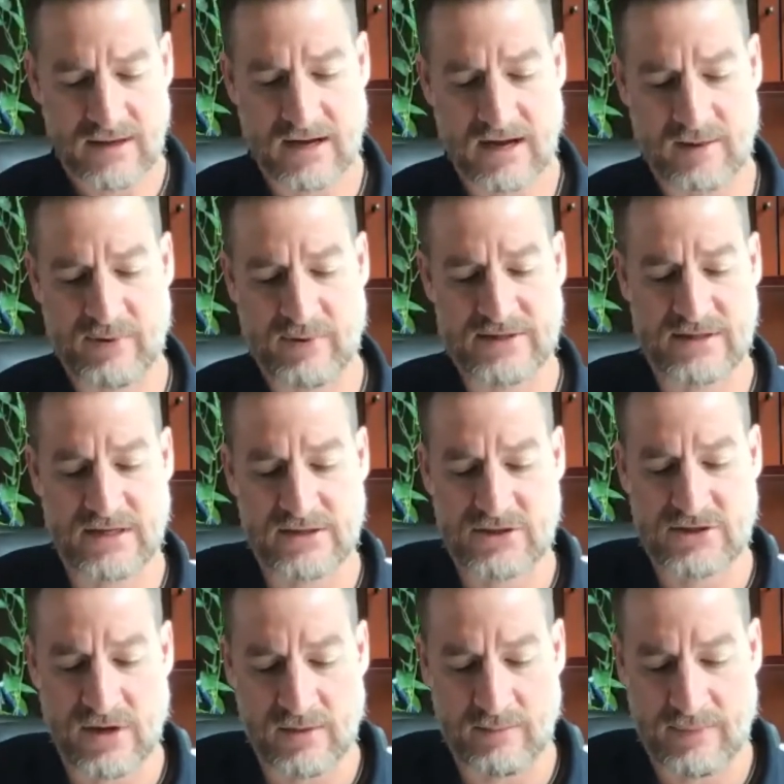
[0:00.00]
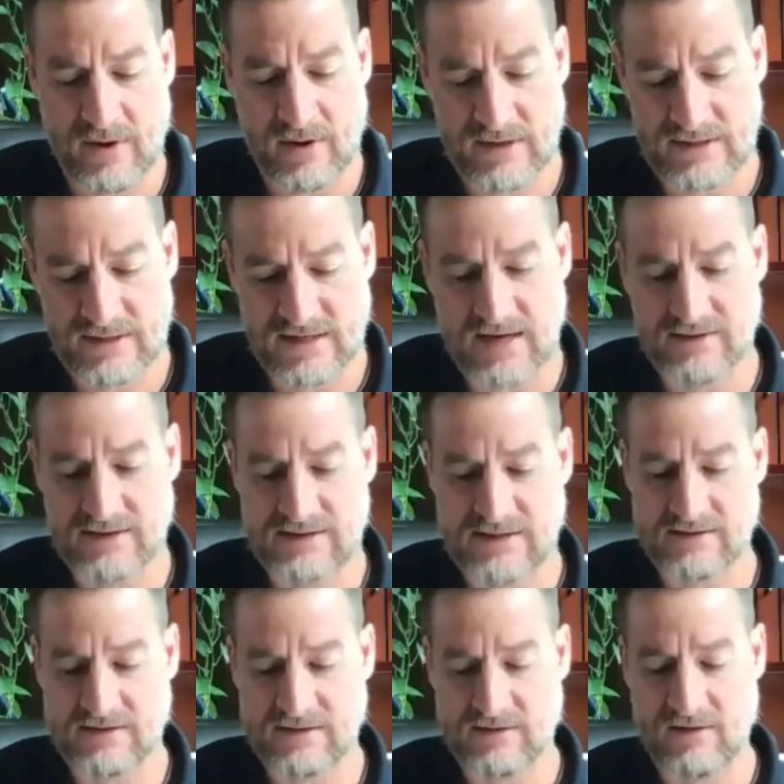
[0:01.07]
President Trump already signed this
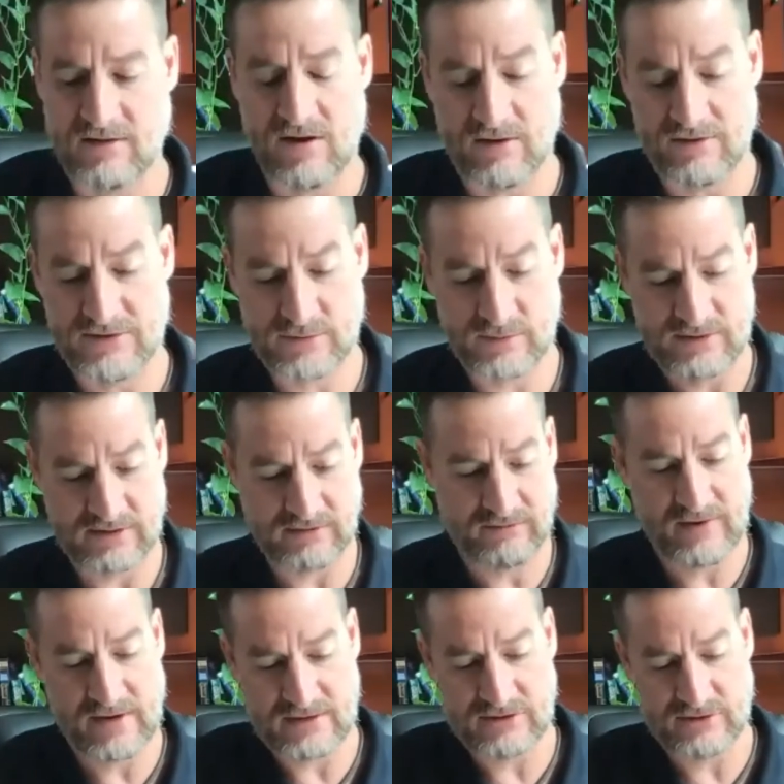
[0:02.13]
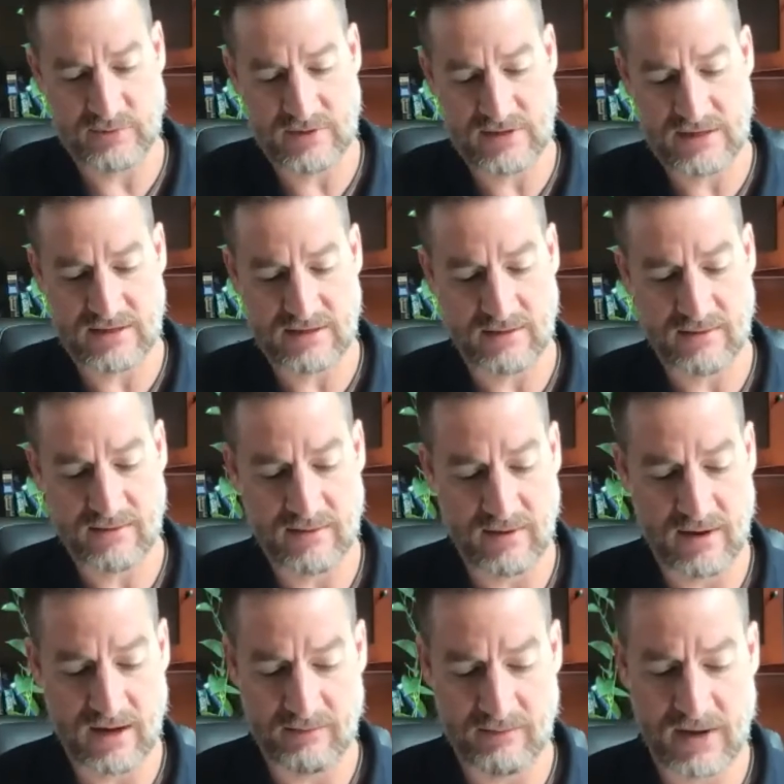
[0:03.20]
into law. This was the phase 3
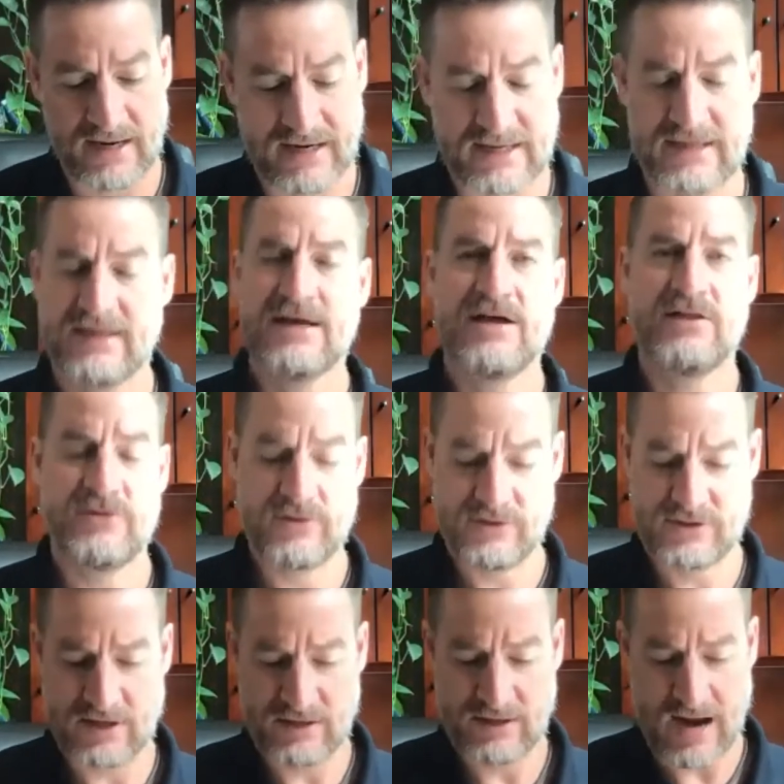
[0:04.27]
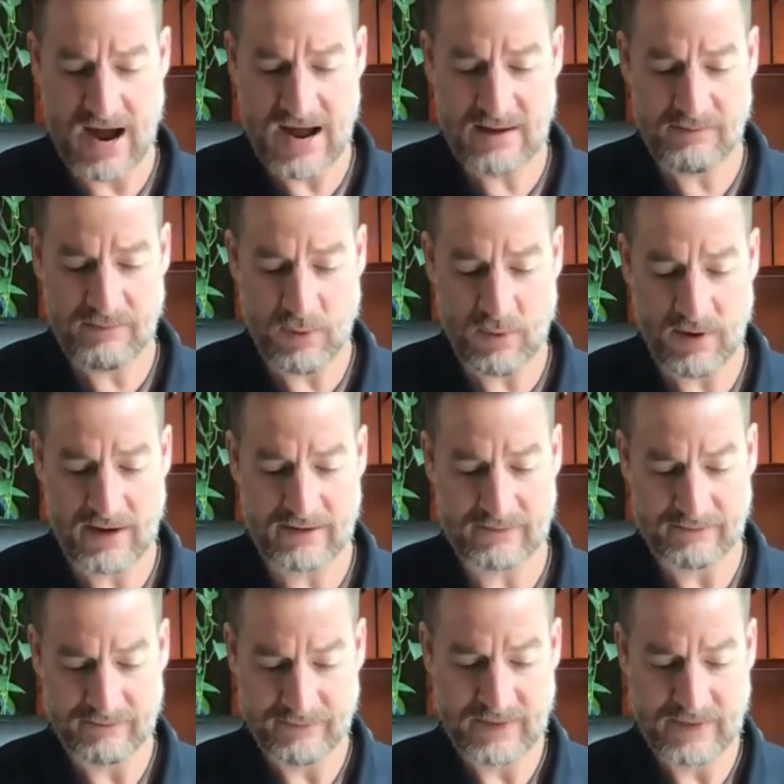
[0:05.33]
money. There's
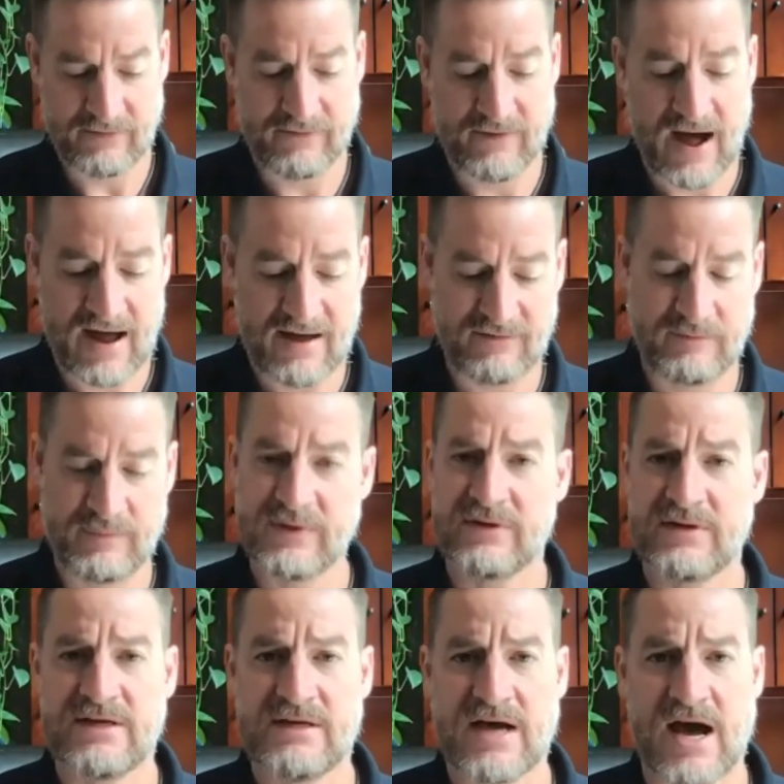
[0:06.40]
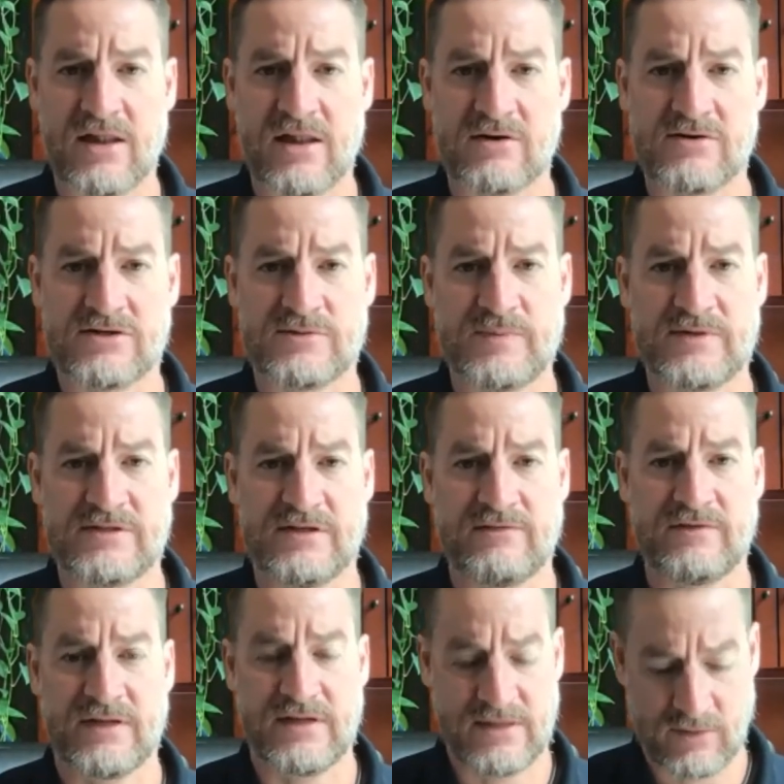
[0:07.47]
$9.5 billion
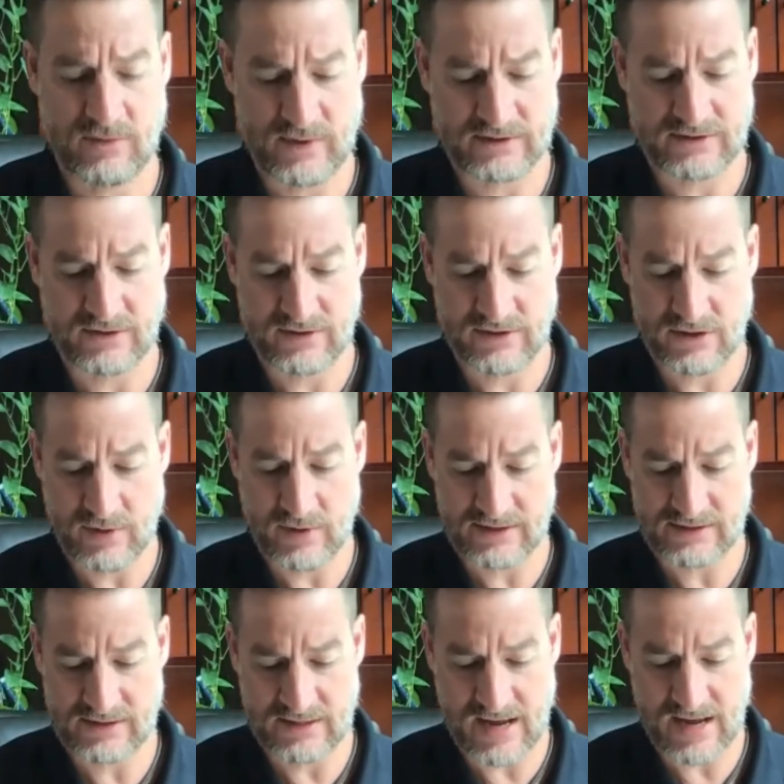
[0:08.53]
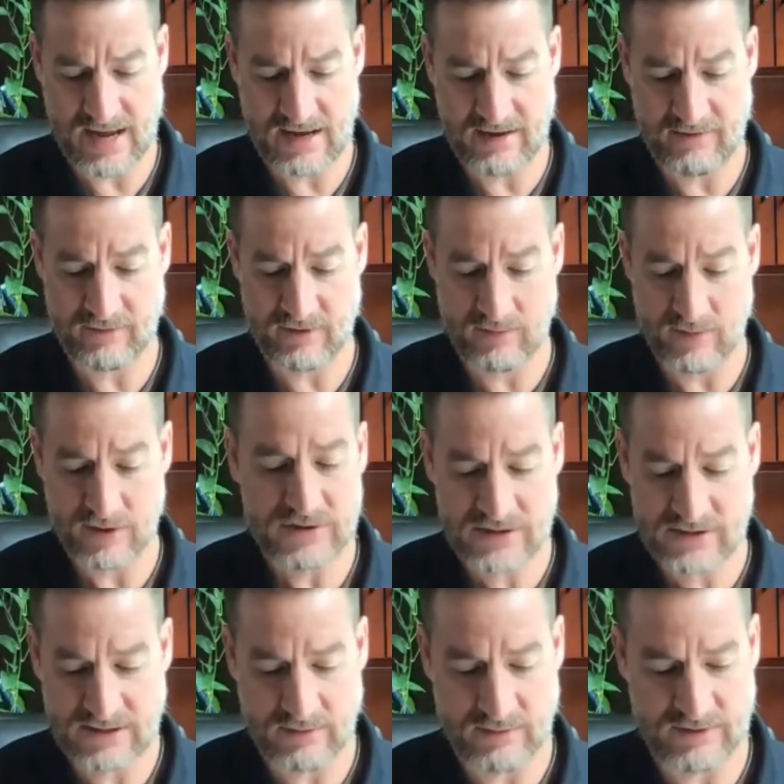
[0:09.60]
specifically that went to the USDA for
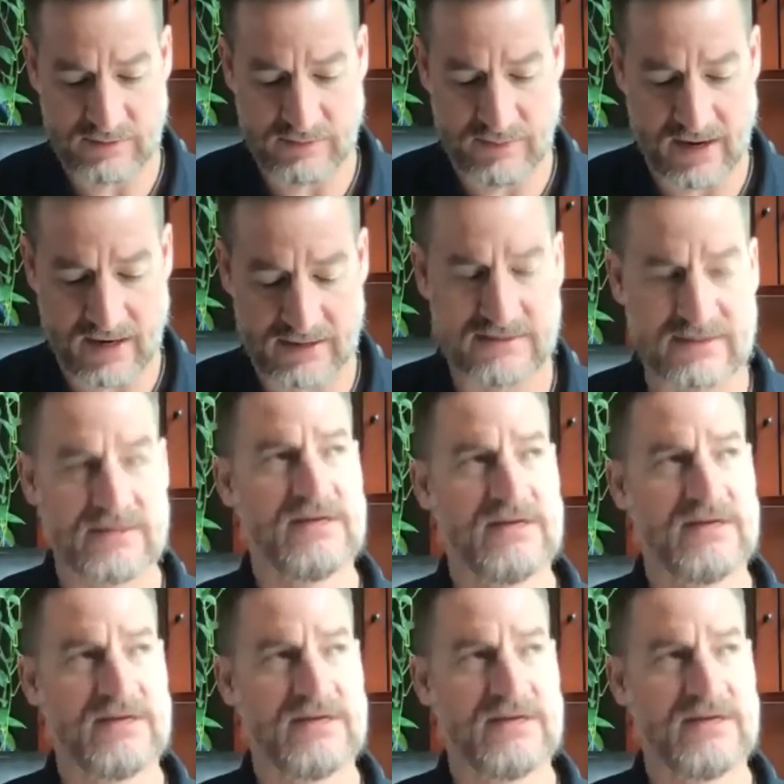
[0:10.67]
emergency response.